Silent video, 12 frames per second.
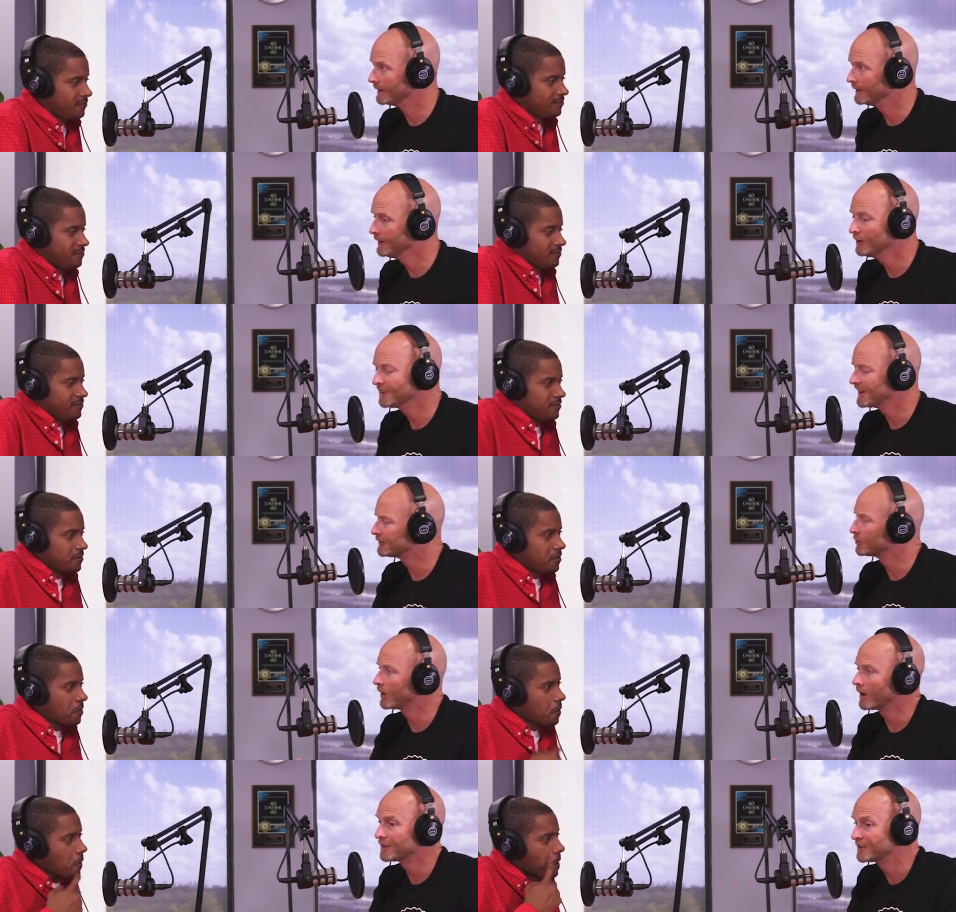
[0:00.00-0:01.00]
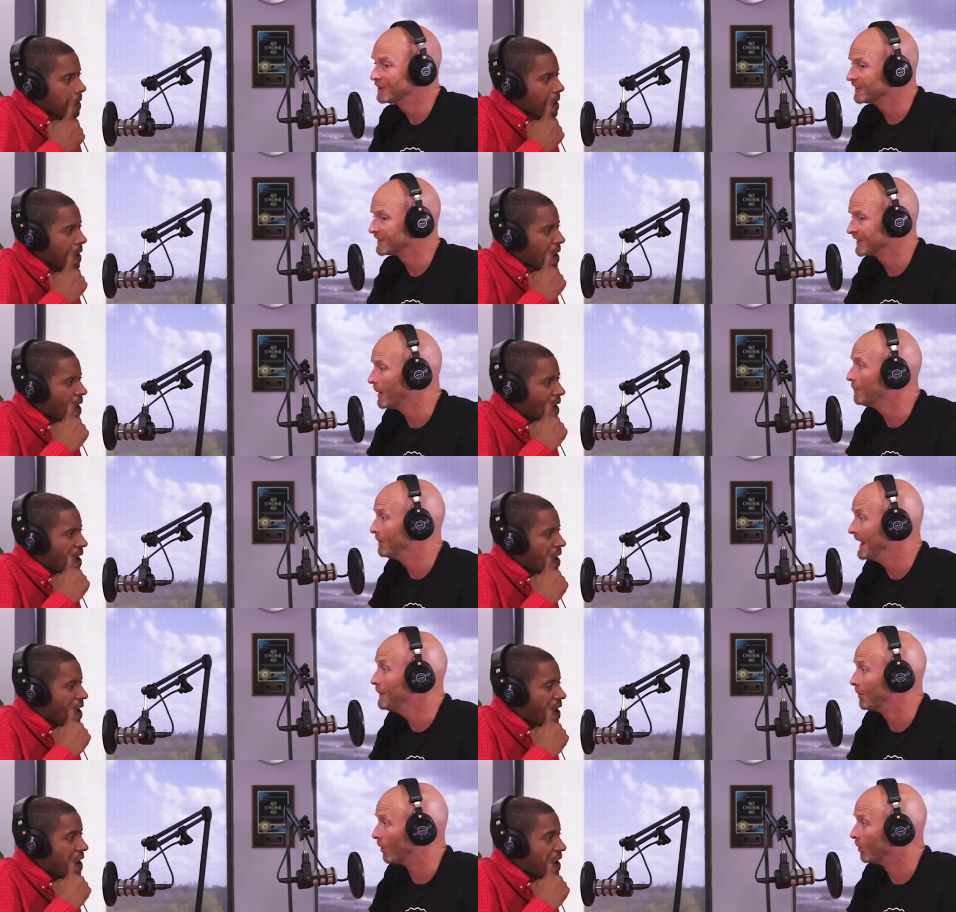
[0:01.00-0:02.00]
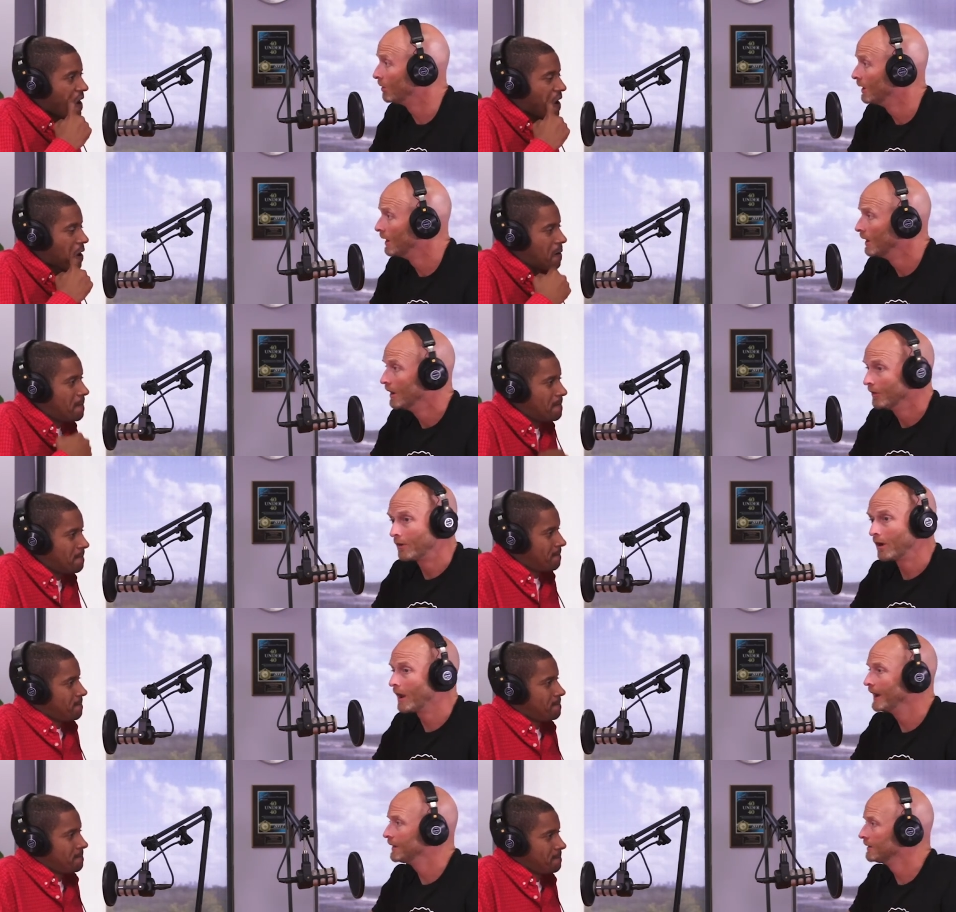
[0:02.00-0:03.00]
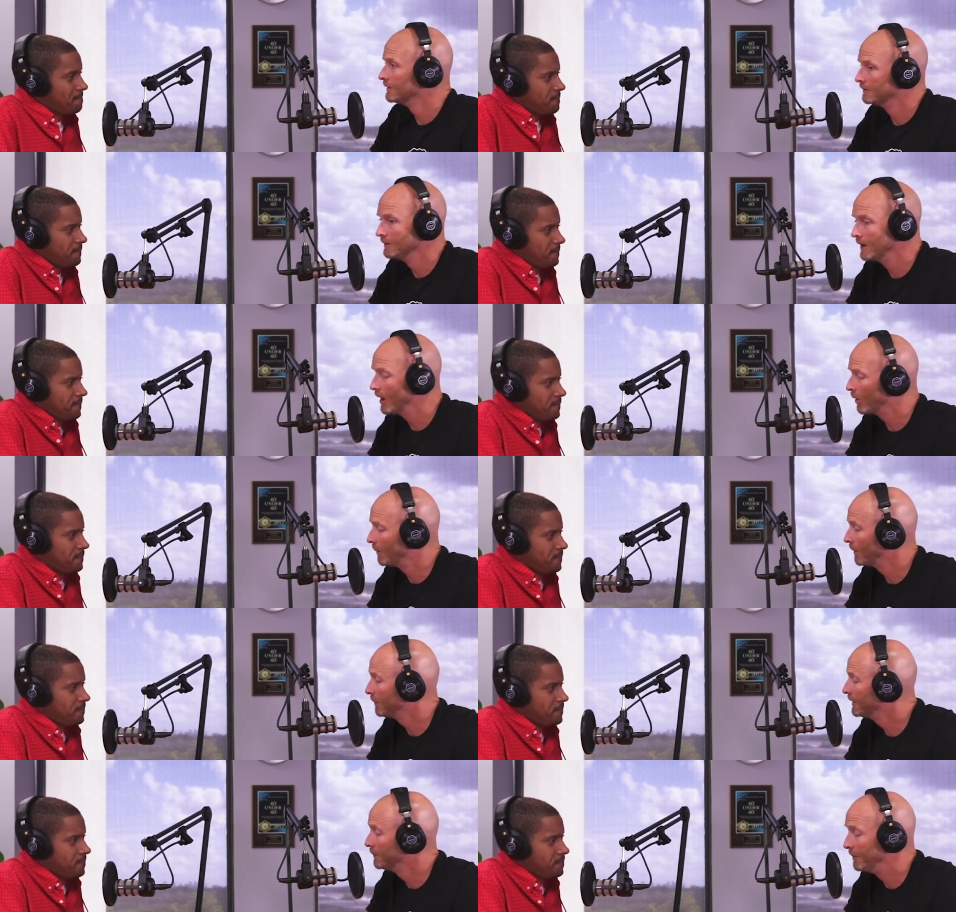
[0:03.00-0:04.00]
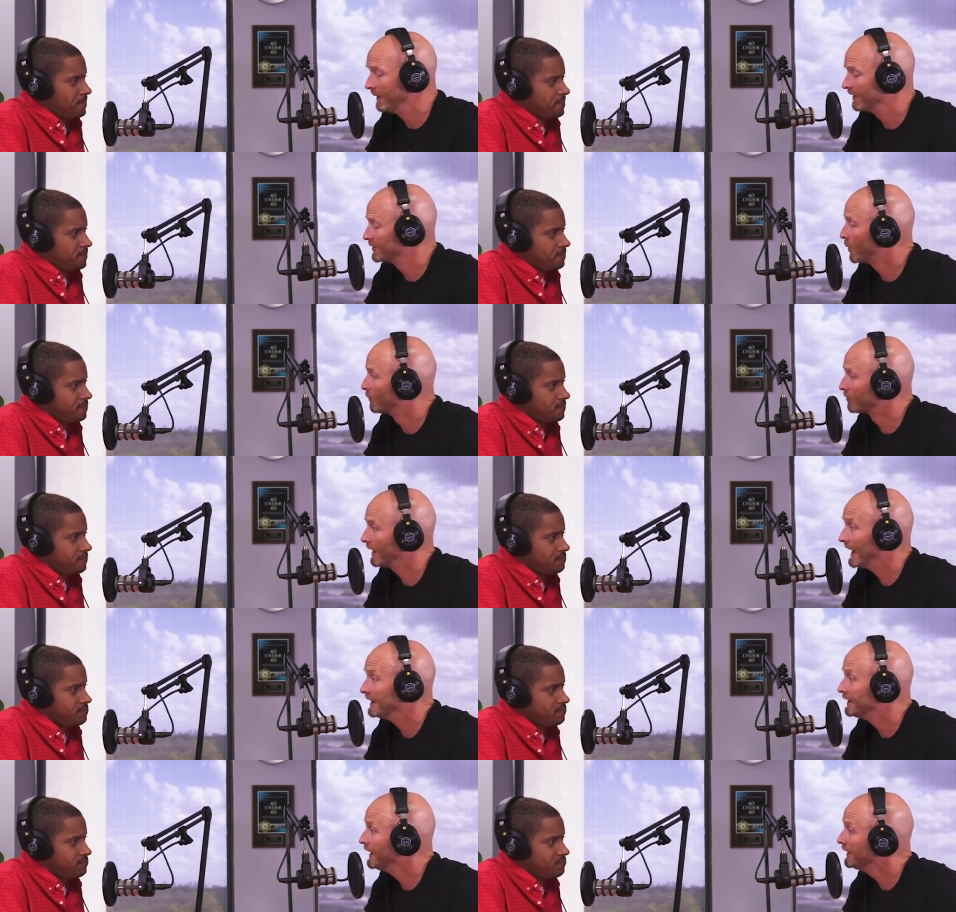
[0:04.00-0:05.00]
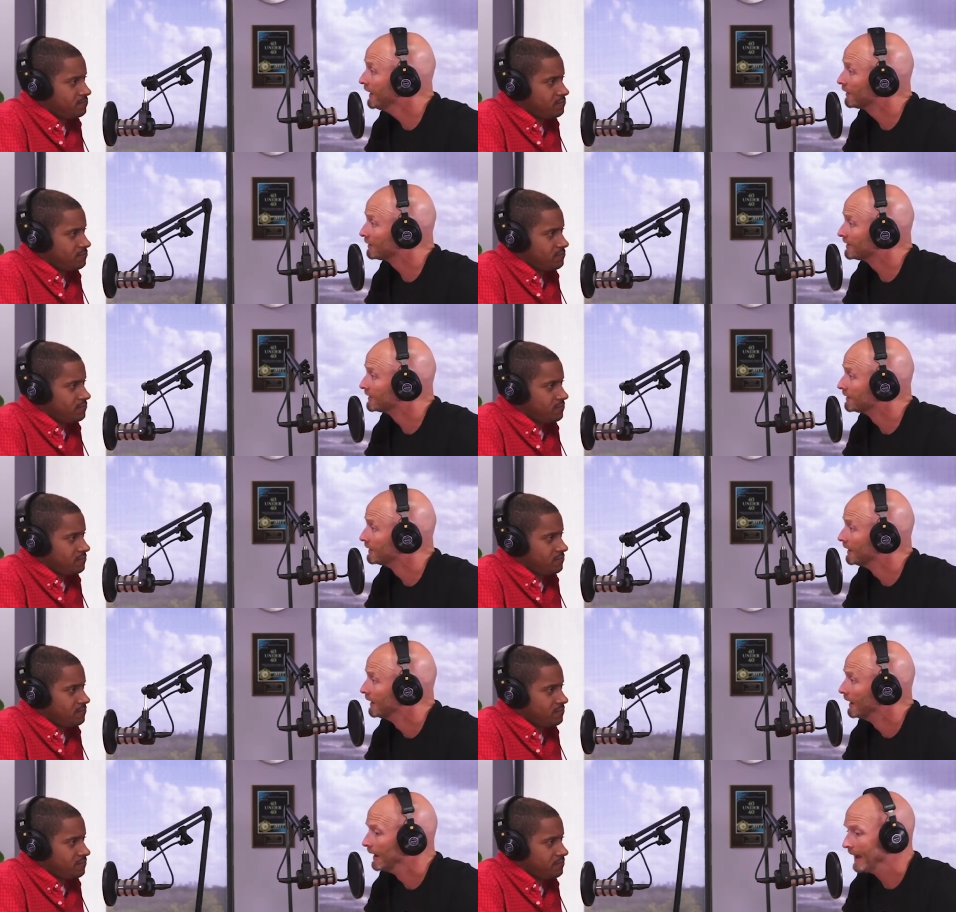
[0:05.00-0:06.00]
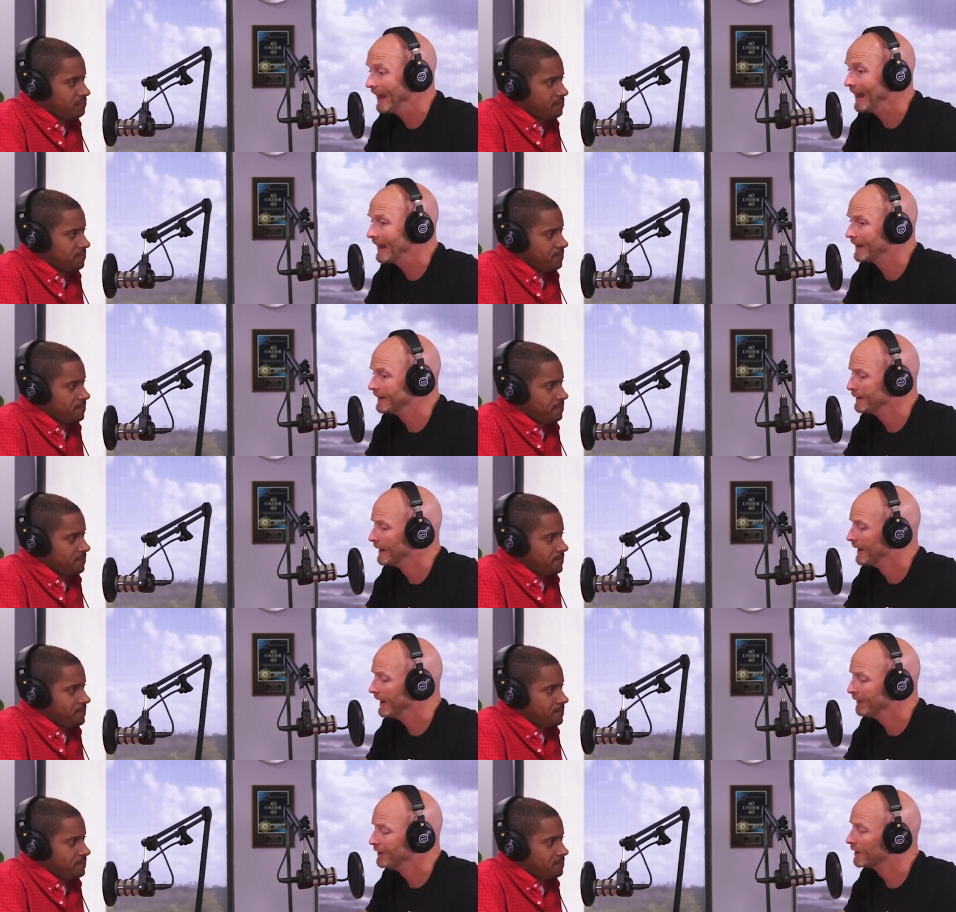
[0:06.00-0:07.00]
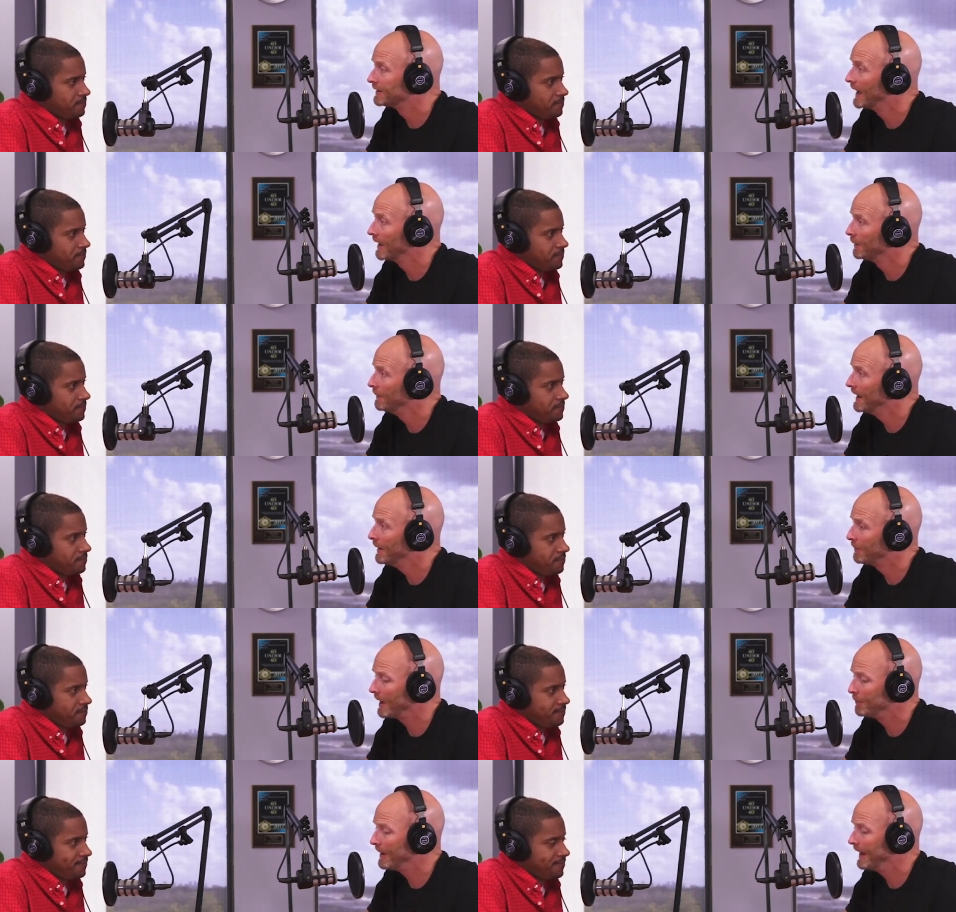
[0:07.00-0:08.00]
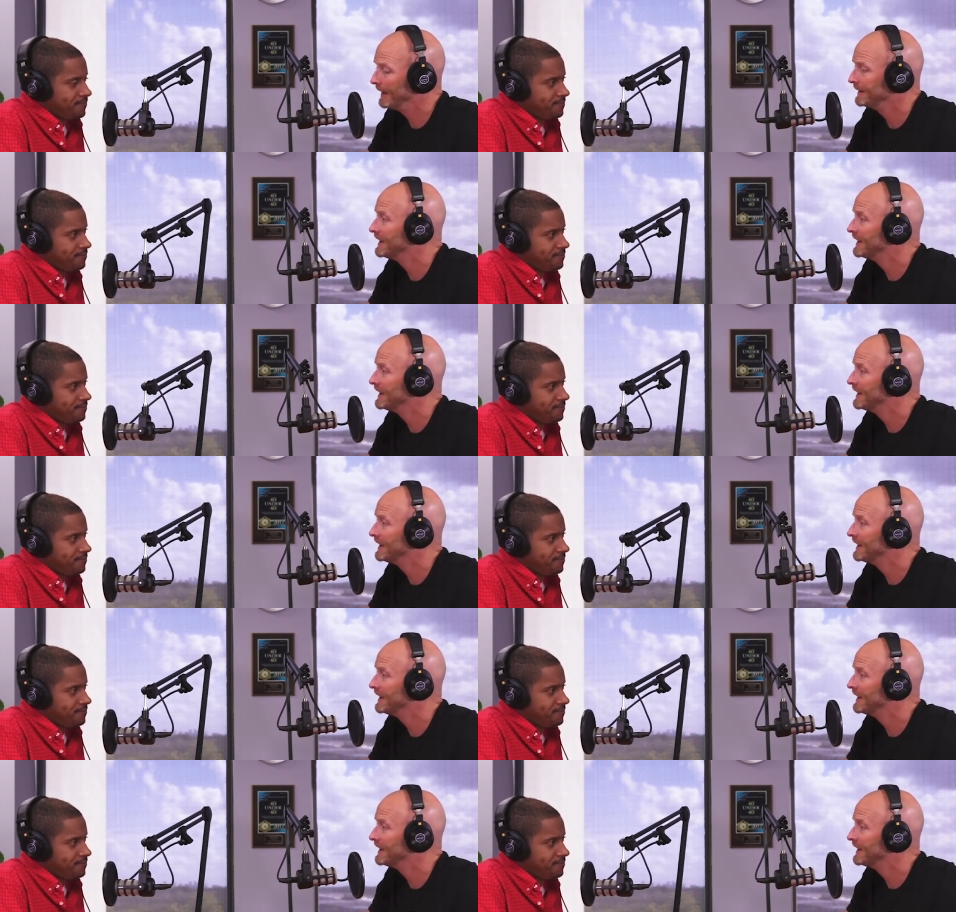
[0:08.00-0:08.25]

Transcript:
Speaker 1: You just have to run it. To some people, they're like, "Yo, I'm gonna be in this home for 18 years," And if you're telling me by paying